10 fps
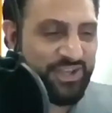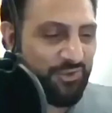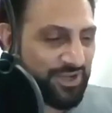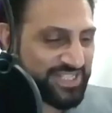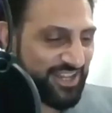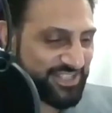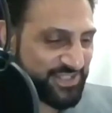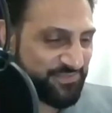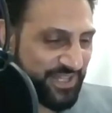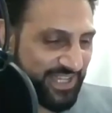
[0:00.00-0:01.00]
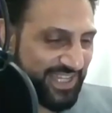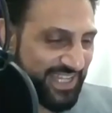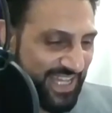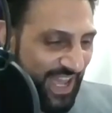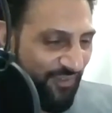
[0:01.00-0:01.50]
know what touched me
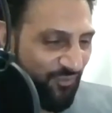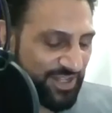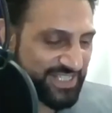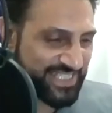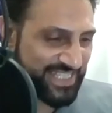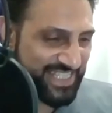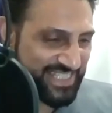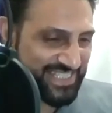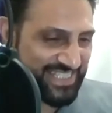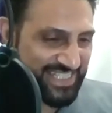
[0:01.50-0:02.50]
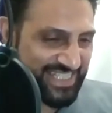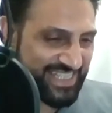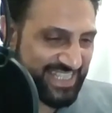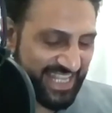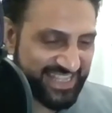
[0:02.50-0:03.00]
was
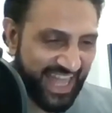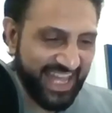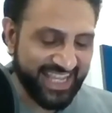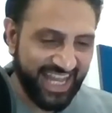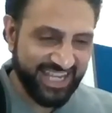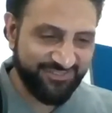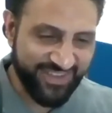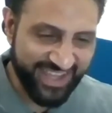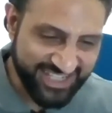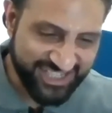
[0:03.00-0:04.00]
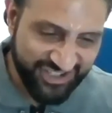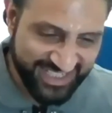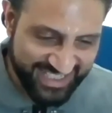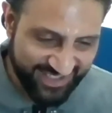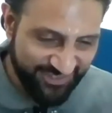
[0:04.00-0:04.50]
that kind of
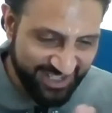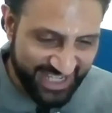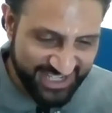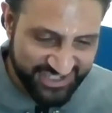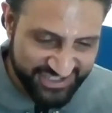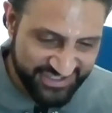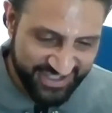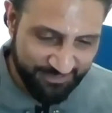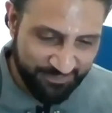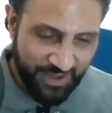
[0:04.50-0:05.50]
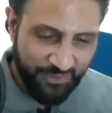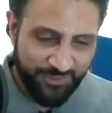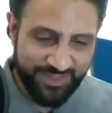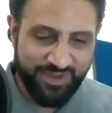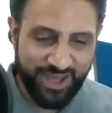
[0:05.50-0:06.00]
intrinsic relationship
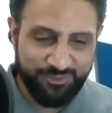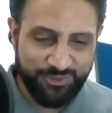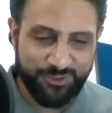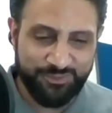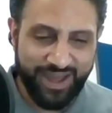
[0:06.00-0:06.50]
with Mehboob